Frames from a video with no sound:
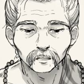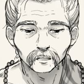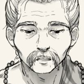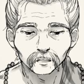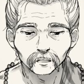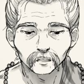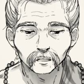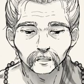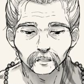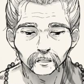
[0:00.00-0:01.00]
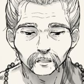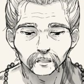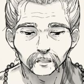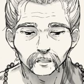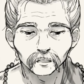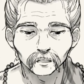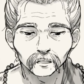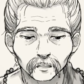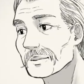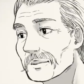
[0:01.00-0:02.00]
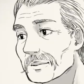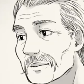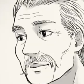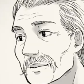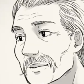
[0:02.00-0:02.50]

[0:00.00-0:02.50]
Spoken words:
Nothing is said.